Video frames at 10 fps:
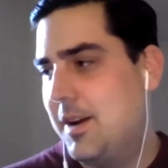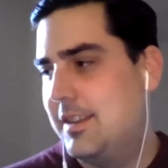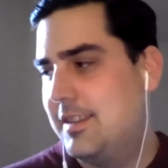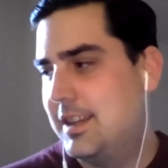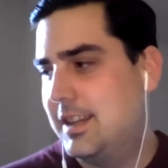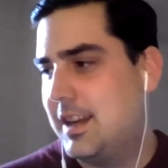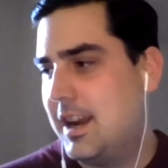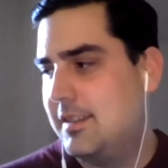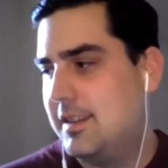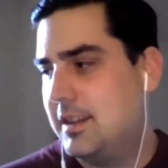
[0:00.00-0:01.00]
think
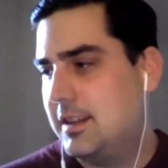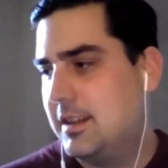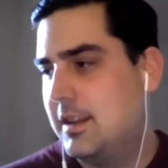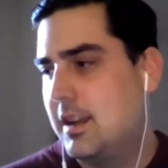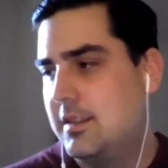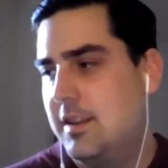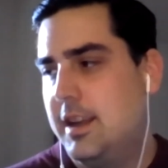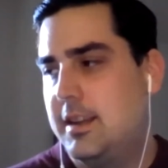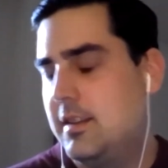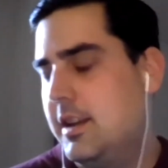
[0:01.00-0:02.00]

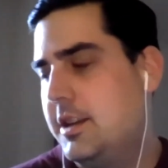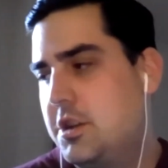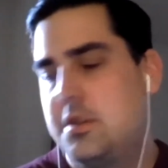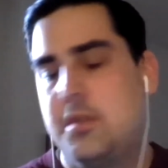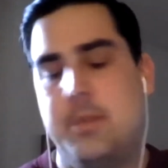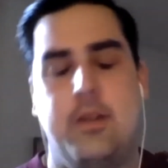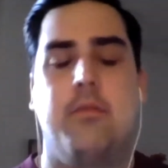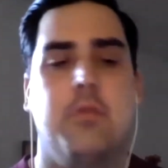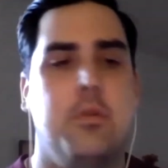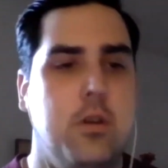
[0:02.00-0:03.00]
like just about
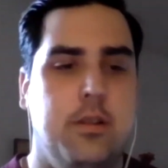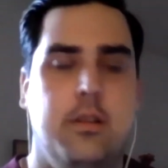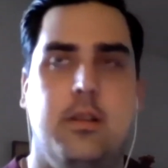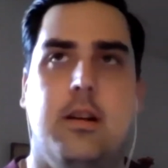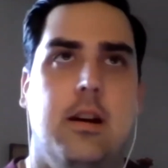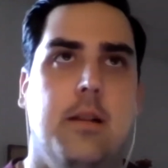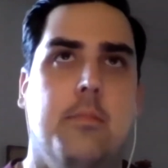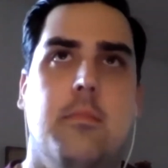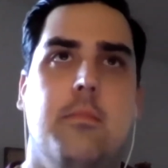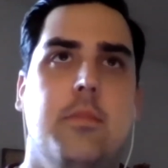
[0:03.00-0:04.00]
everyone,
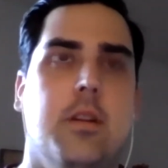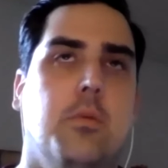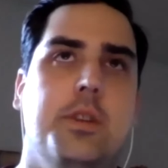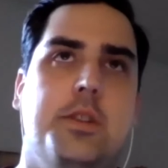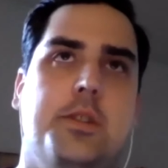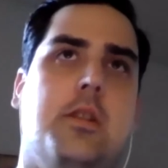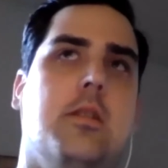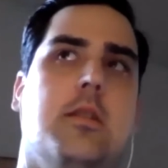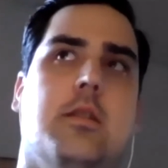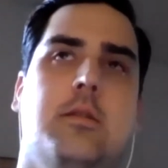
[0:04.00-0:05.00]
we saw